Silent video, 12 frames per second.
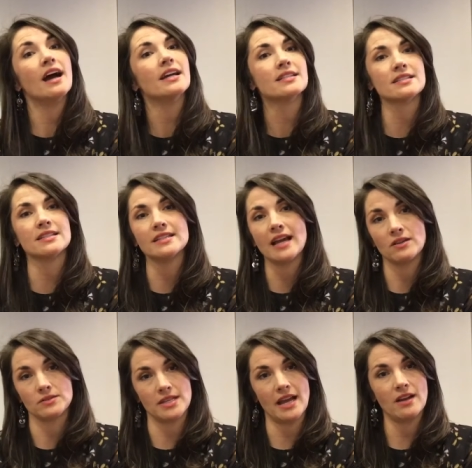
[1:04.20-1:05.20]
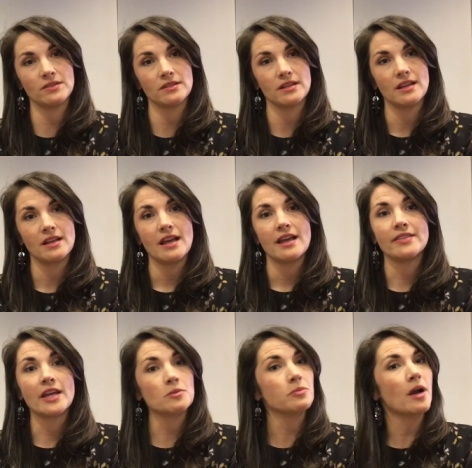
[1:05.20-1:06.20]
us to downtown. And
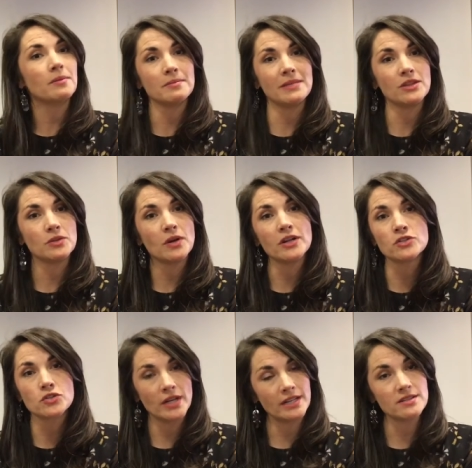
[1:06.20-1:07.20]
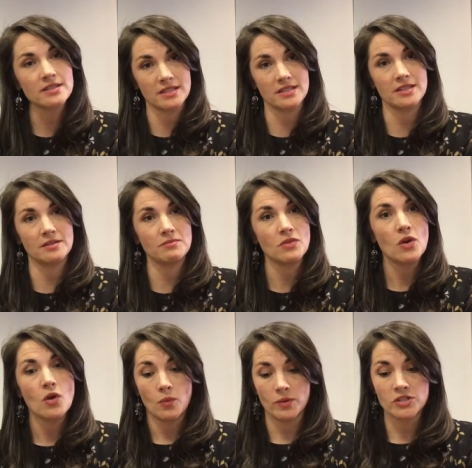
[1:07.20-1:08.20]
that'll probably be through our trail system
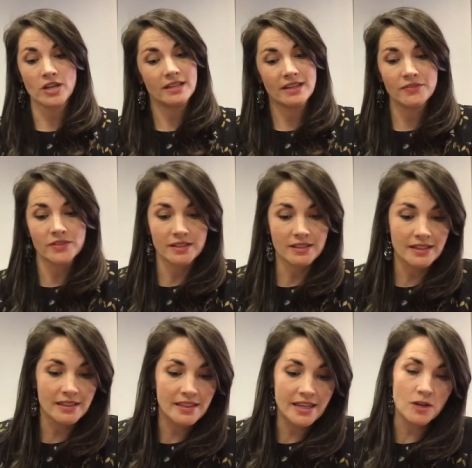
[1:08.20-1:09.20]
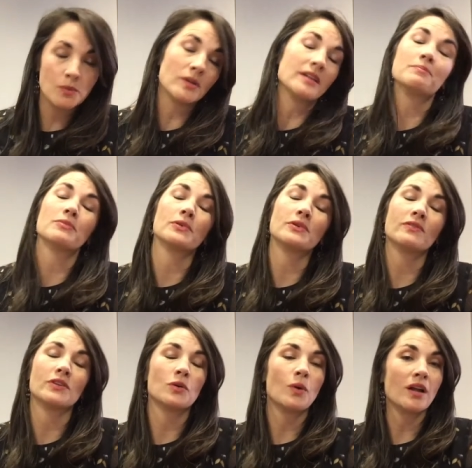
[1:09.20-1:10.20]
which I definitely think will improve
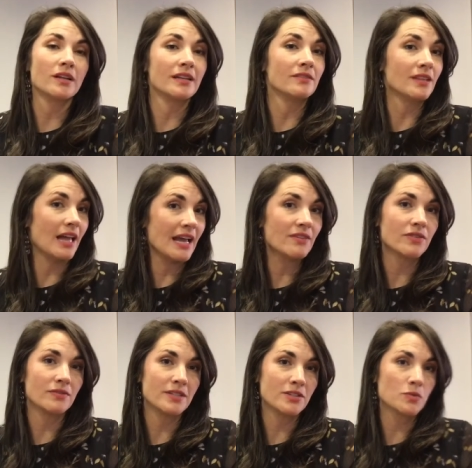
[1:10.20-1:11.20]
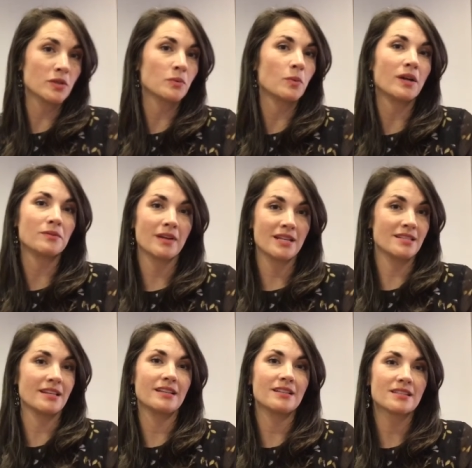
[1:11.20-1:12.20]
the quality of life of District 1
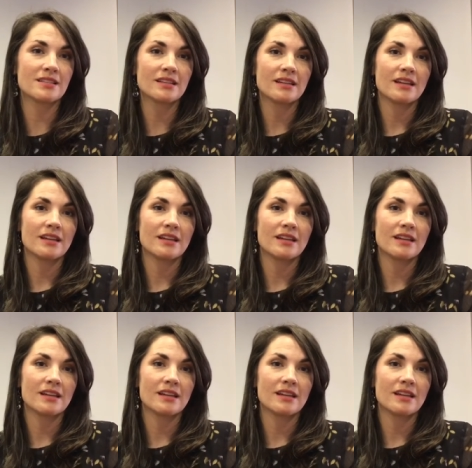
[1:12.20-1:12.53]
residents.